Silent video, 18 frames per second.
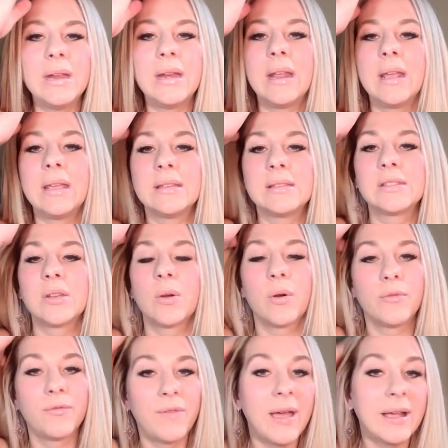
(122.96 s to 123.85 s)
eating is
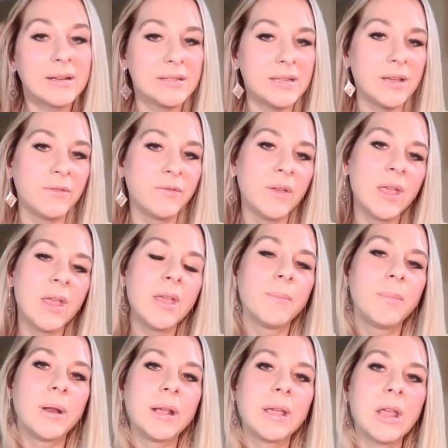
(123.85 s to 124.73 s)
so effective,
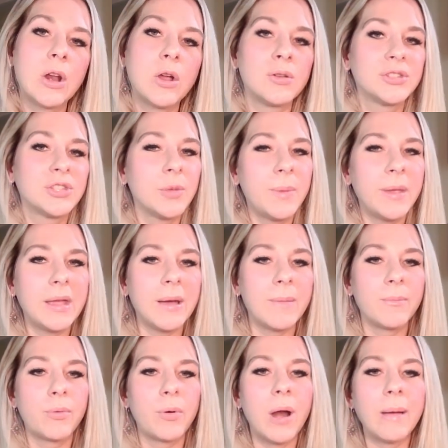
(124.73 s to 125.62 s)
but it can also
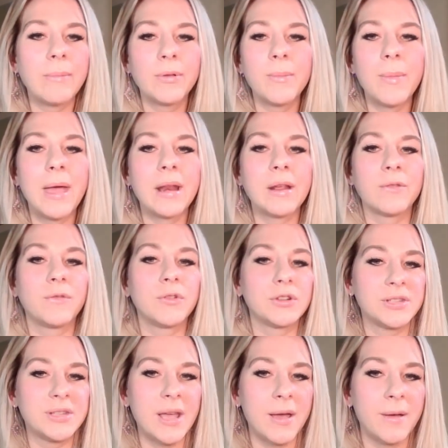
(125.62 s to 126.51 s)
become problematic
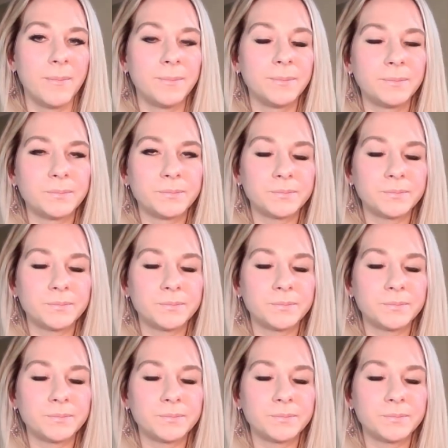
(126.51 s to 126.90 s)
for some.